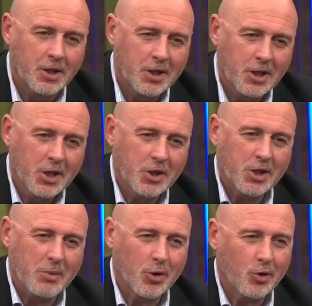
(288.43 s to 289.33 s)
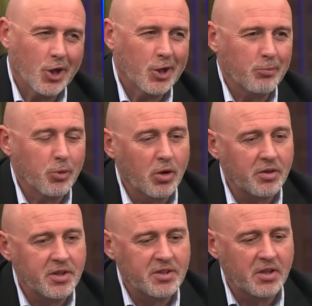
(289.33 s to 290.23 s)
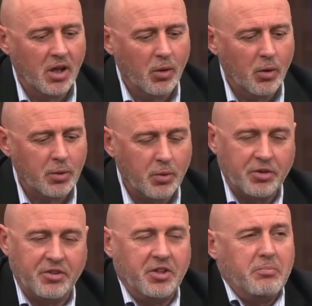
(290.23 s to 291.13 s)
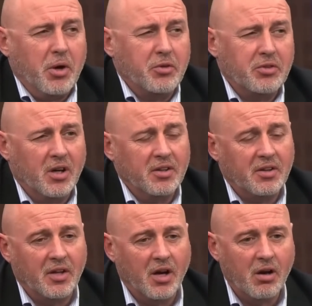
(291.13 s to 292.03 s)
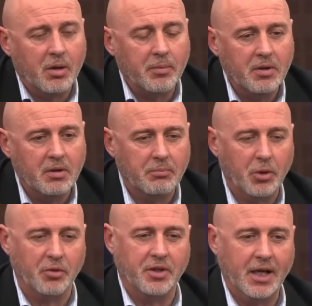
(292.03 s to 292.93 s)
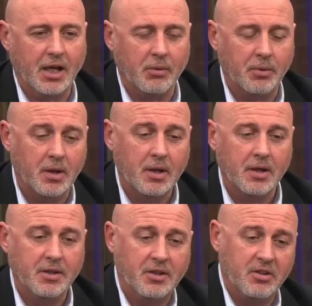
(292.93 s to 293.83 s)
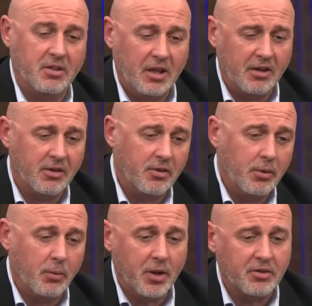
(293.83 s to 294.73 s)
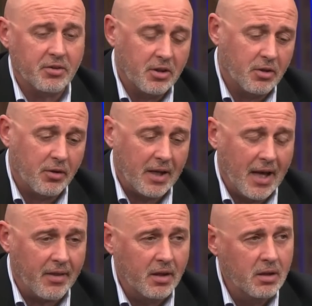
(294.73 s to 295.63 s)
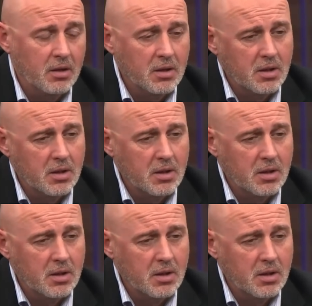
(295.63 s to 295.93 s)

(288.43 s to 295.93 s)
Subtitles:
a democratic politician. I always want to see both sides of the argument. I'm not saying I would necessarily agree with one side or the other,